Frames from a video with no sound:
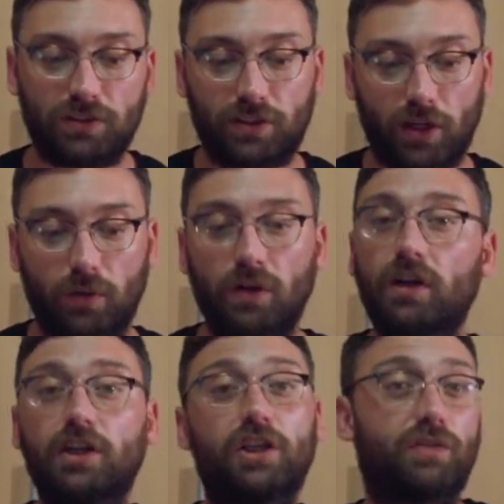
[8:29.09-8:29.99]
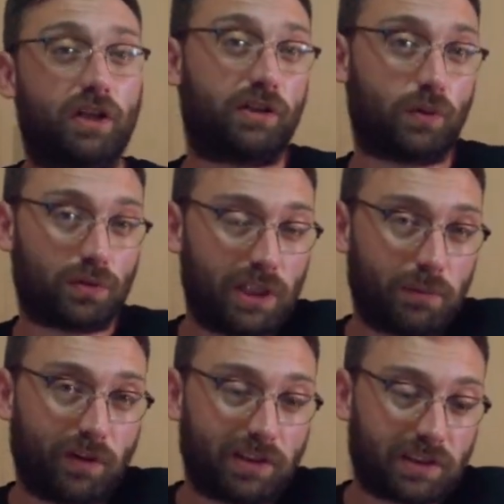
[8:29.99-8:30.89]
So you've done a door
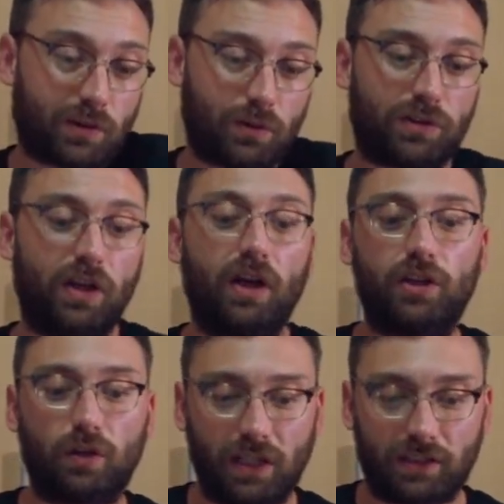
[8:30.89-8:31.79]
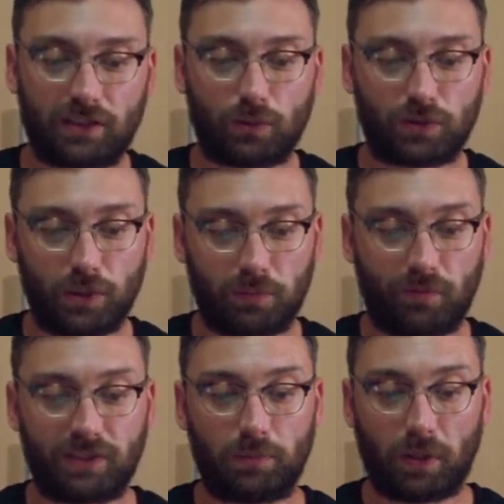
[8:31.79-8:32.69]
supervisor course, you click the door
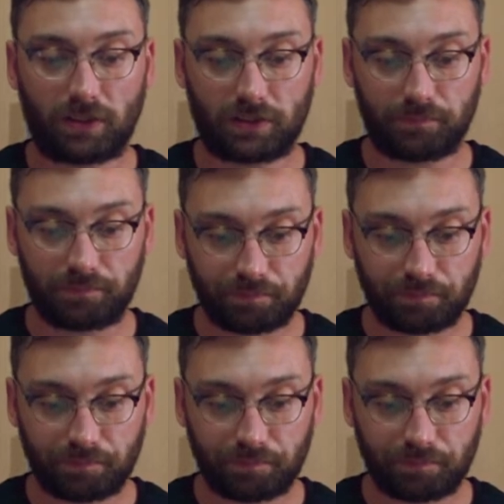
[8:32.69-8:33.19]
supervisor button.